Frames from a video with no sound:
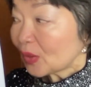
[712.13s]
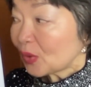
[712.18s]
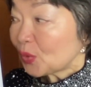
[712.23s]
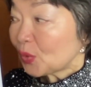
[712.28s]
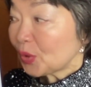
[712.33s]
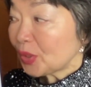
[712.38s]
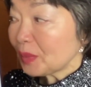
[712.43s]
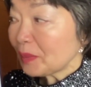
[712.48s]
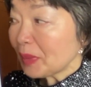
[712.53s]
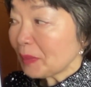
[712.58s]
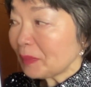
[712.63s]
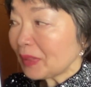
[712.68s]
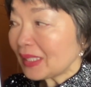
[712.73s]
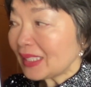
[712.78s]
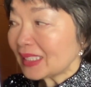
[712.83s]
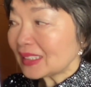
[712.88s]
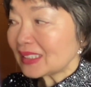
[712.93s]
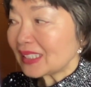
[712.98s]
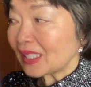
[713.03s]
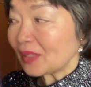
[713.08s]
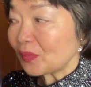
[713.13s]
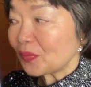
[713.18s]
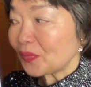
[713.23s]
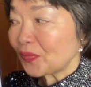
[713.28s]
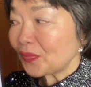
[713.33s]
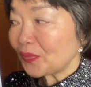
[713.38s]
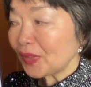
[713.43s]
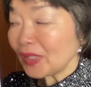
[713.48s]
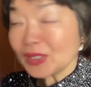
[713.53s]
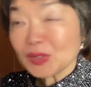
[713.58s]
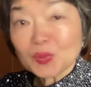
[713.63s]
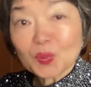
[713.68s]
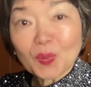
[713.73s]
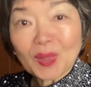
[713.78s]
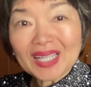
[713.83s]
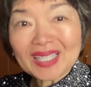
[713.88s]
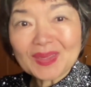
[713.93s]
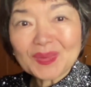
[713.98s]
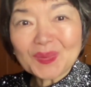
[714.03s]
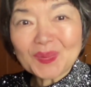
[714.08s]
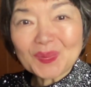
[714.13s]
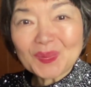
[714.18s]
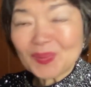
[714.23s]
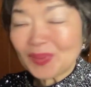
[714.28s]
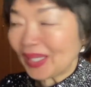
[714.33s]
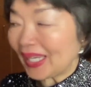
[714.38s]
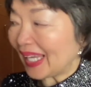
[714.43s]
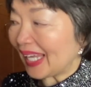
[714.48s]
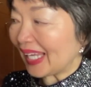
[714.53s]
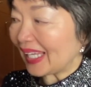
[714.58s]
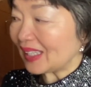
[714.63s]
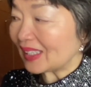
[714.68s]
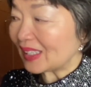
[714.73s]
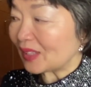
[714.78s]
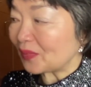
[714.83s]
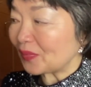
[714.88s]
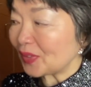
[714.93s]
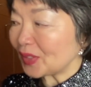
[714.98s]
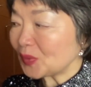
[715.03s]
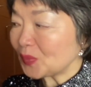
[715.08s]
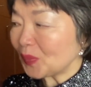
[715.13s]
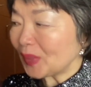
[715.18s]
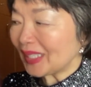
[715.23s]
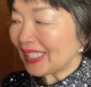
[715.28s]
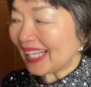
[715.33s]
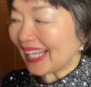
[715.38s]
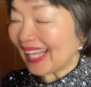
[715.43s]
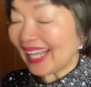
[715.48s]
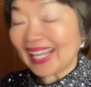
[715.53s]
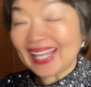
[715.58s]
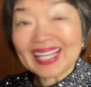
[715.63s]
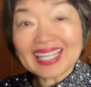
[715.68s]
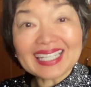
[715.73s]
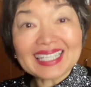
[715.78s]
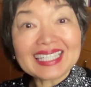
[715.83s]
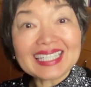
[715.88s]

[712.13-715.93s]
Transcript: Do you remember this? The first one, U, and the first one, E,